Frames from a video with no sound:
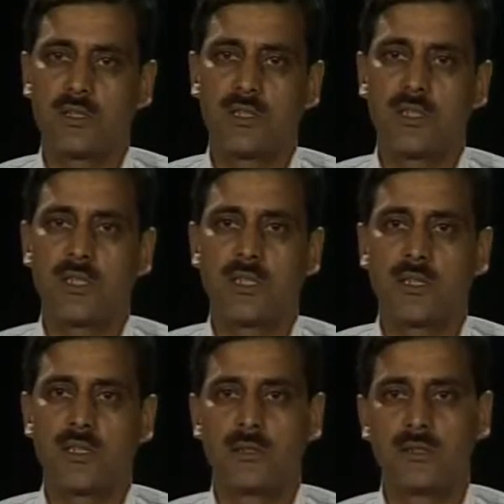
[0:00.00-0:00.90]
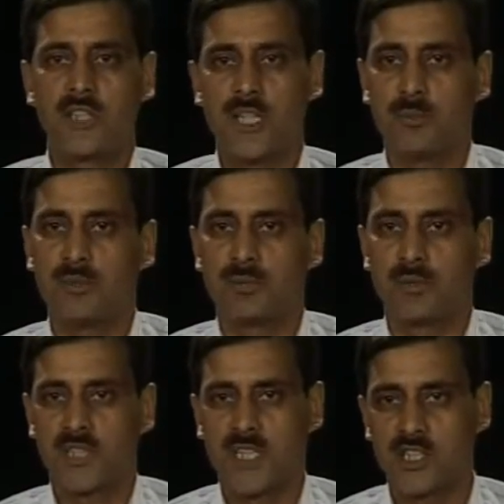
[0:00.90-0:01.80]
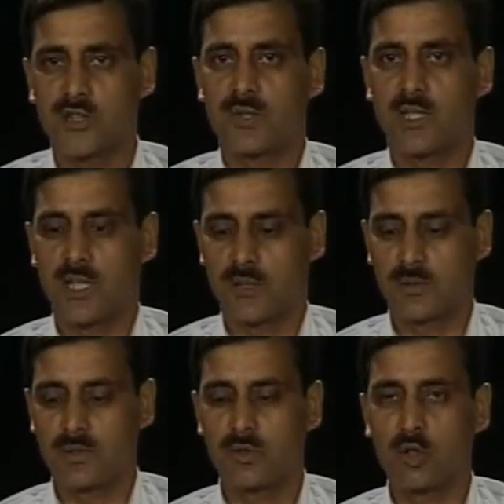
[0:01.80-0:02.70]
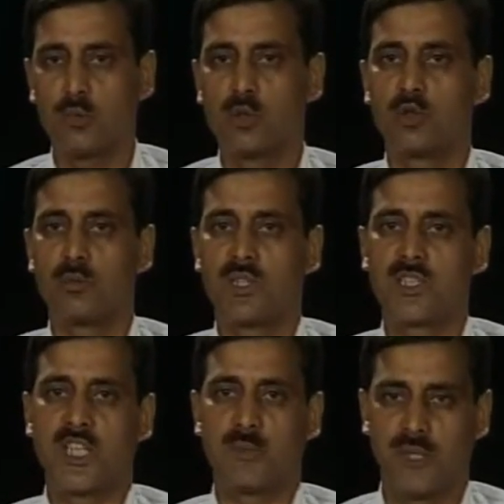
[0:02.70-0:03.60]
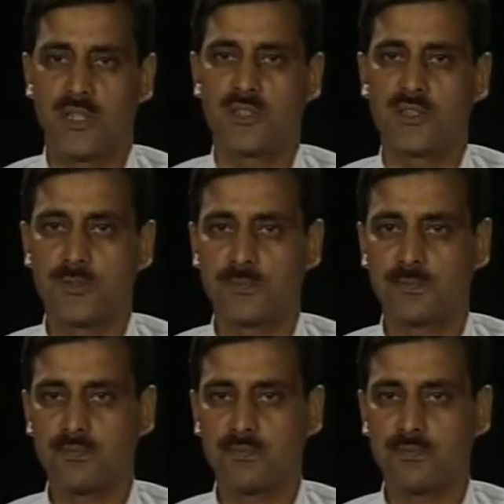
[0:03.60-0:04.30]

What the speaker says: the type of transfer of chromosomal segments,